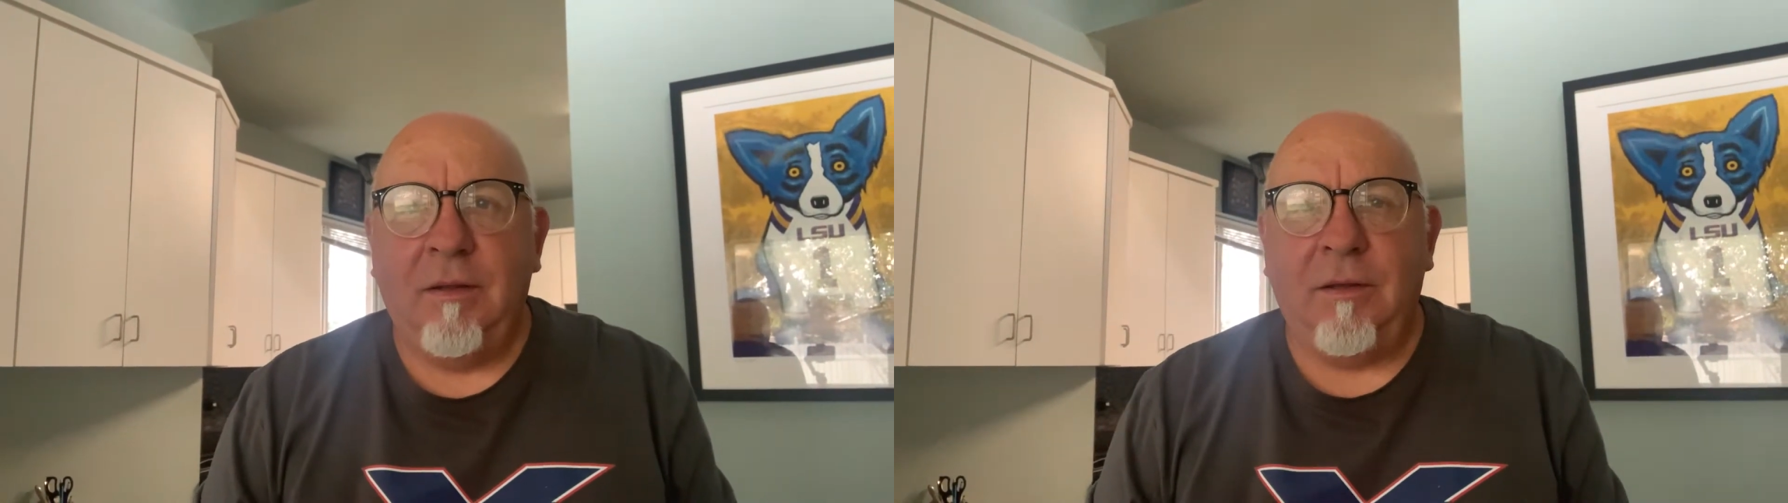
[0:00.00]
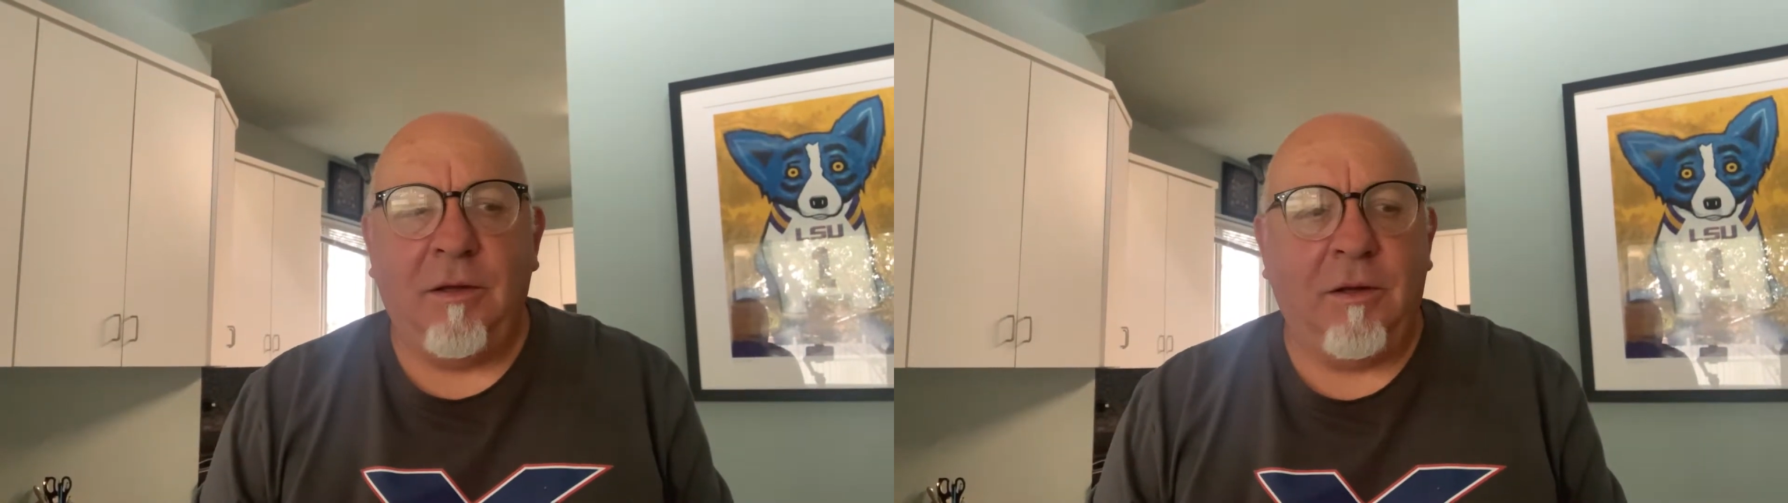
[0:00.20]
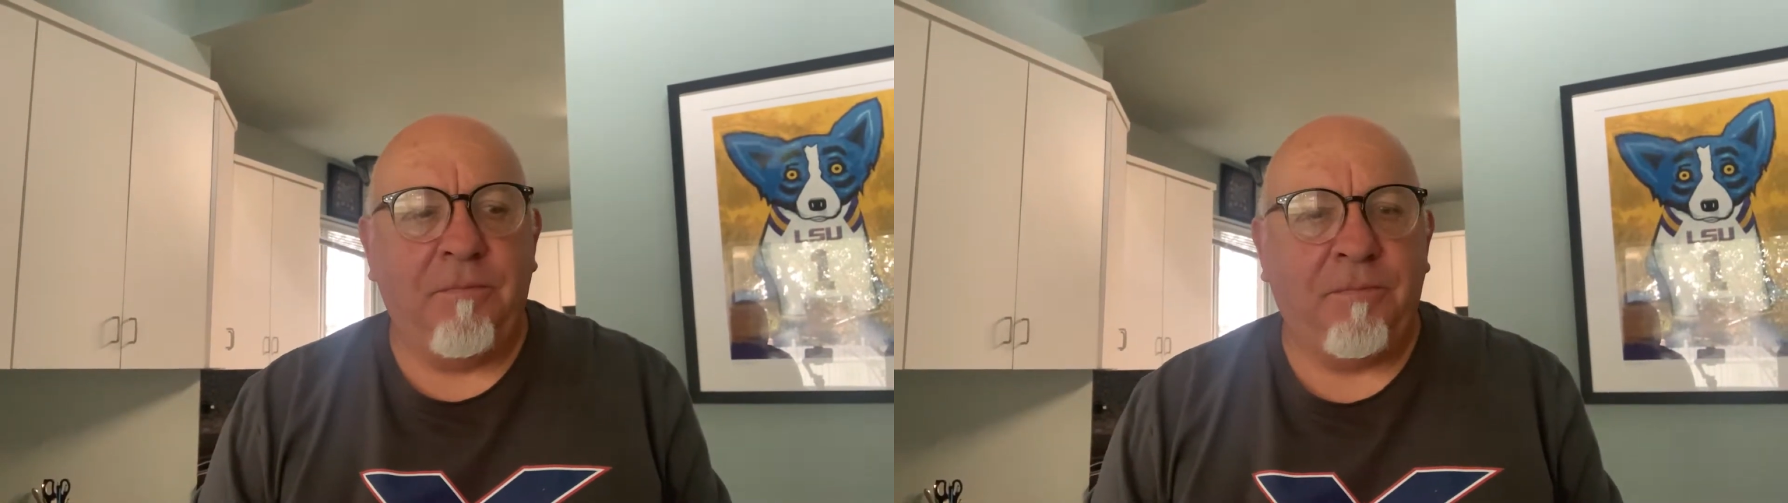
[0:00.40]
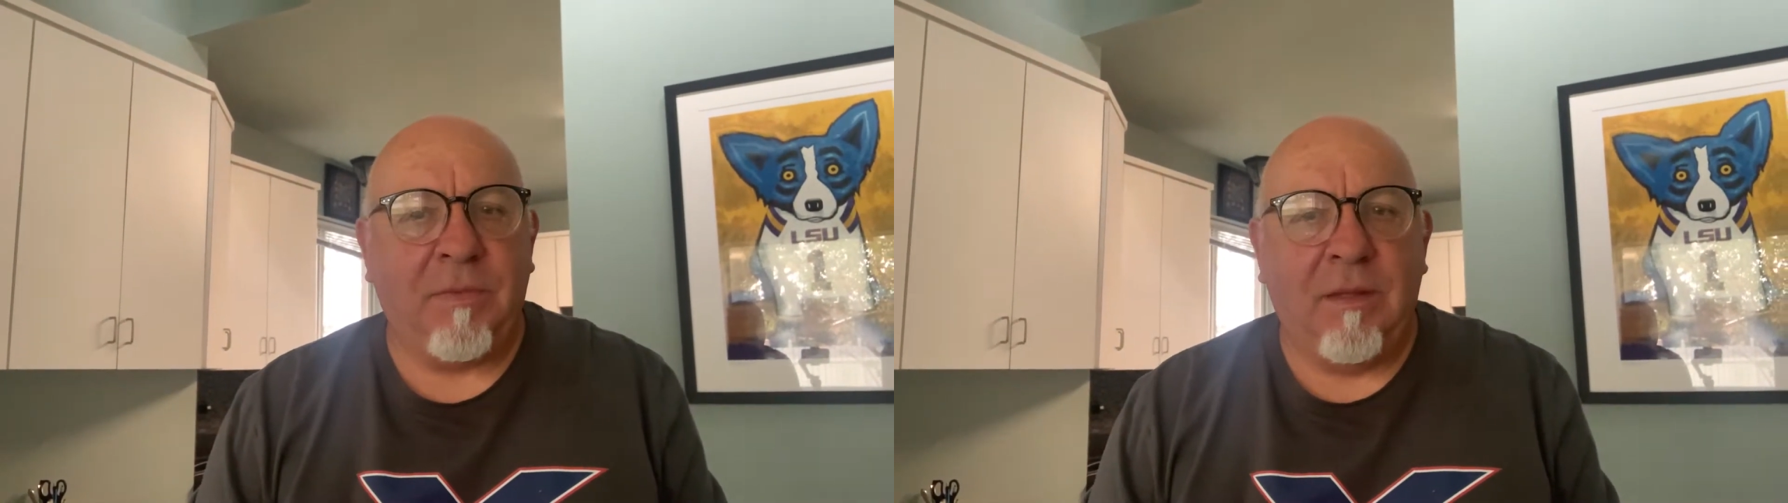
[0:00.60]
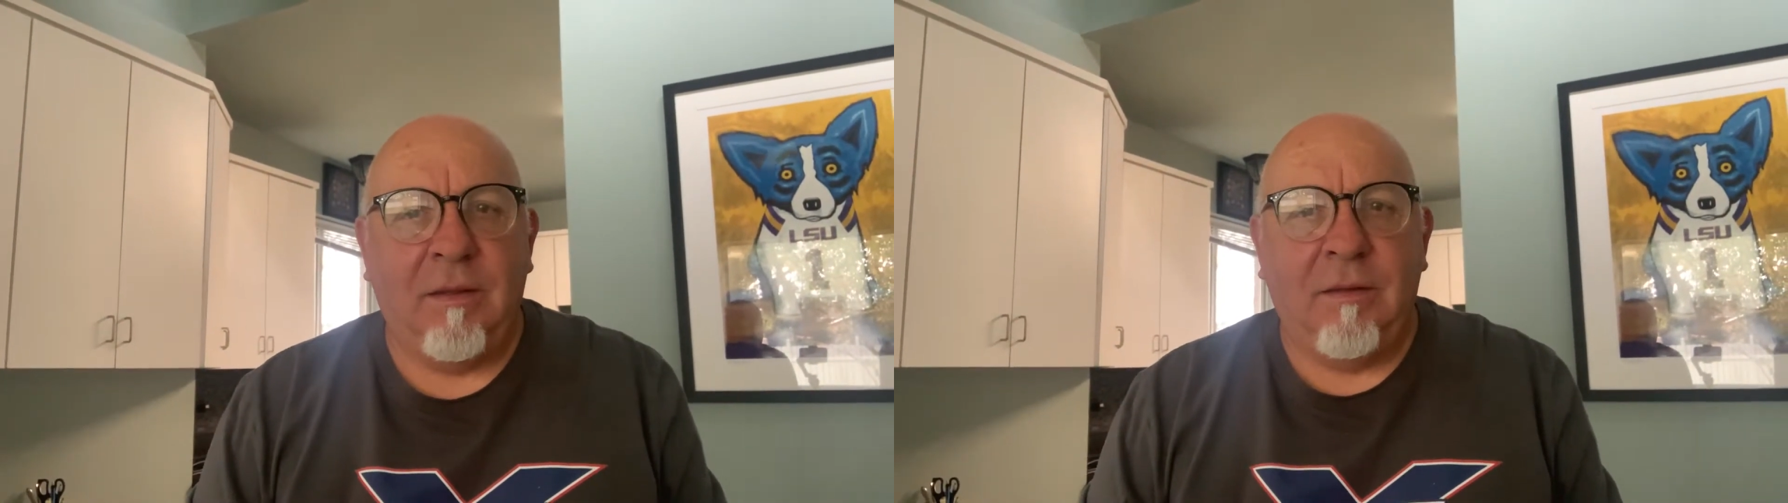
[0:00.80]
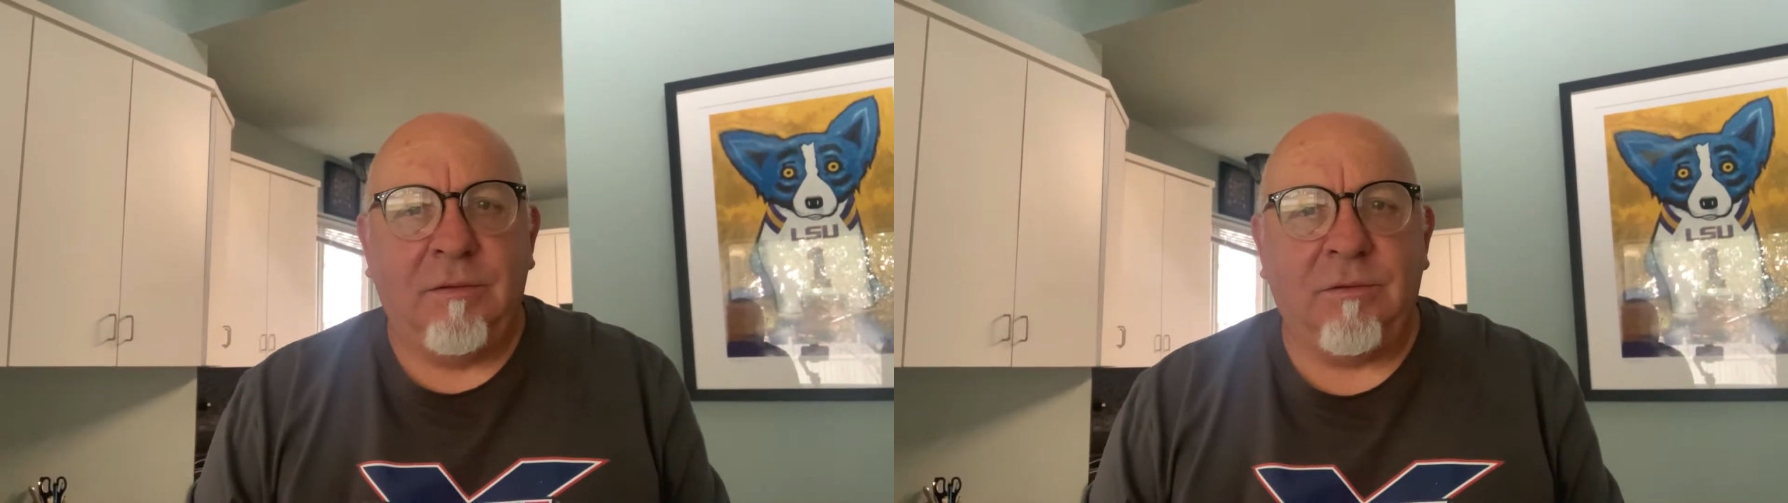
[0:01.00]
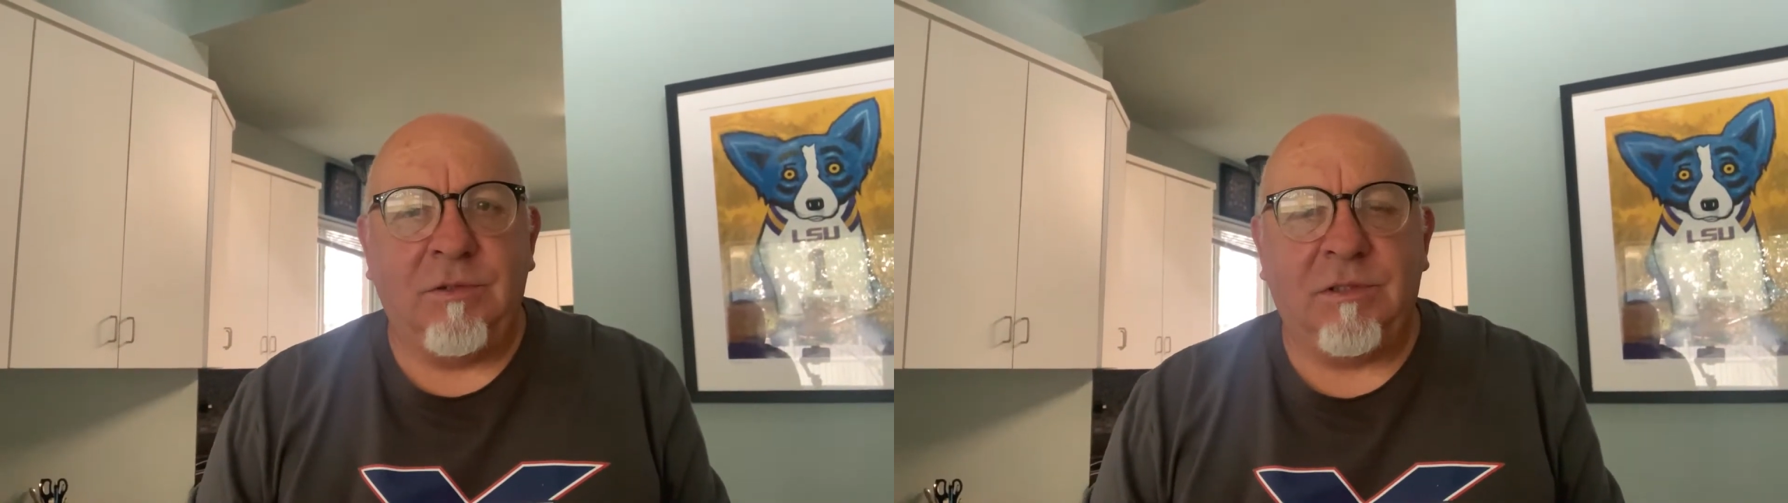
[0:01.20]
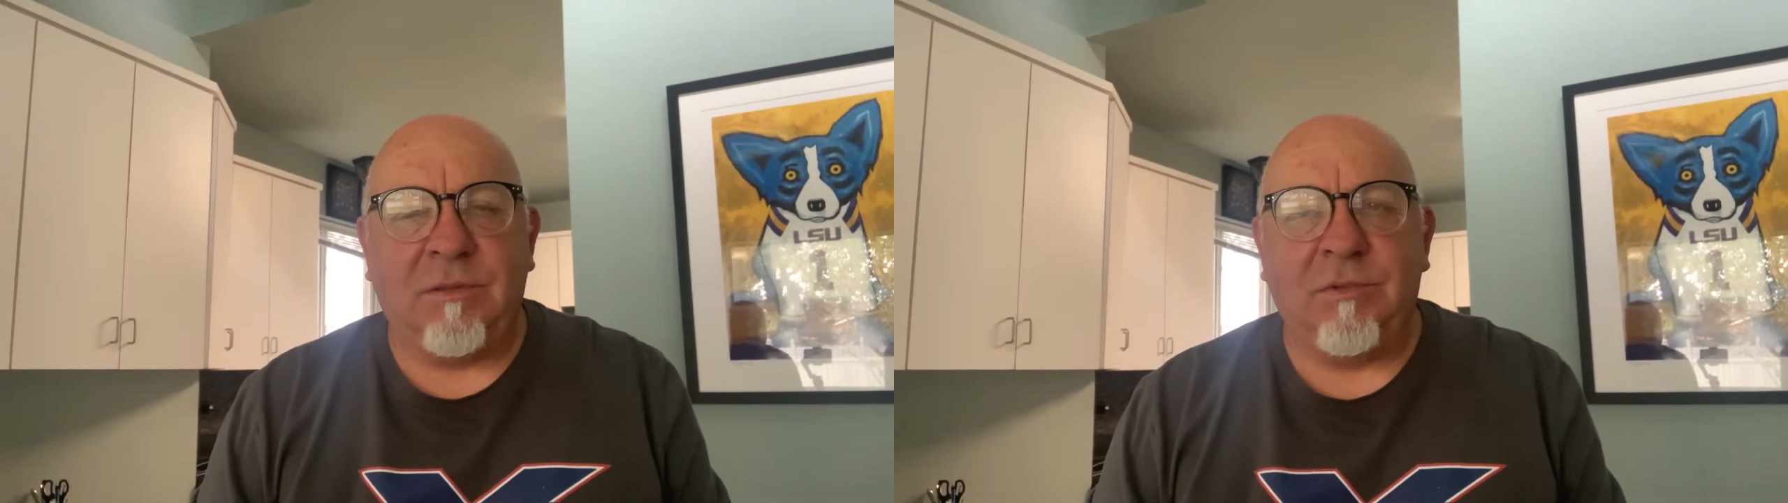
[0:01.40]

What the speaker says: So just some